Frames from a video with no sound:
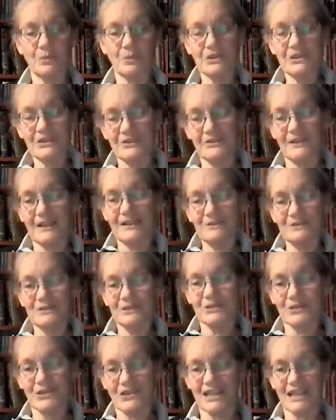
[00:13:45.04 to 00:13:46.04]
What's
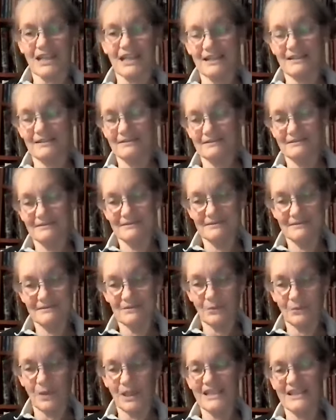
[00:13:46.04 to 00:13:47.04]
Founders Day?
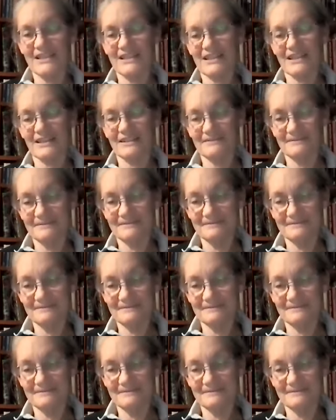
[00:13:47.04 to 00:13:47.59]
When is it?